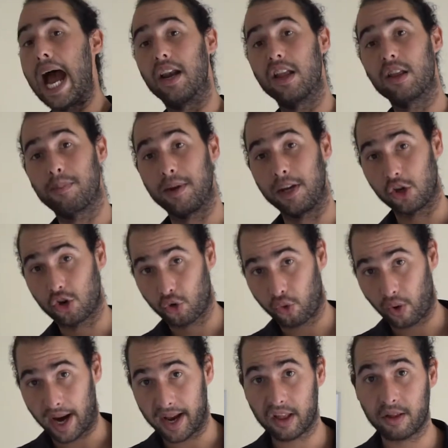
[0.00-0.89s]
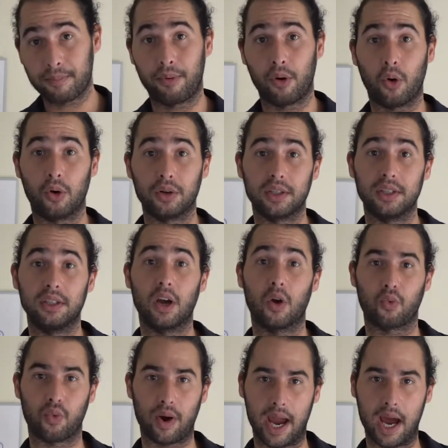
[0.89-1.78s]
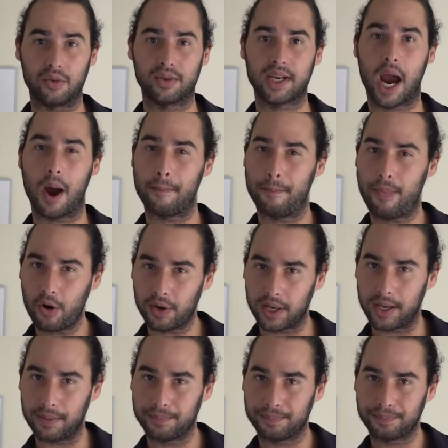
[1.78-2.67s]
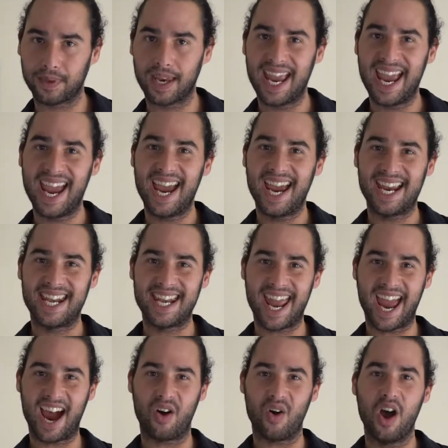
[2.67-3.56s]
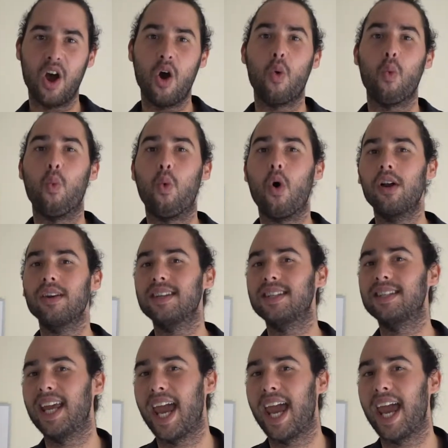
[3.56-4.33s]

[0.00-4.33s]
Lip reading: and it's being transported around our body. Now, what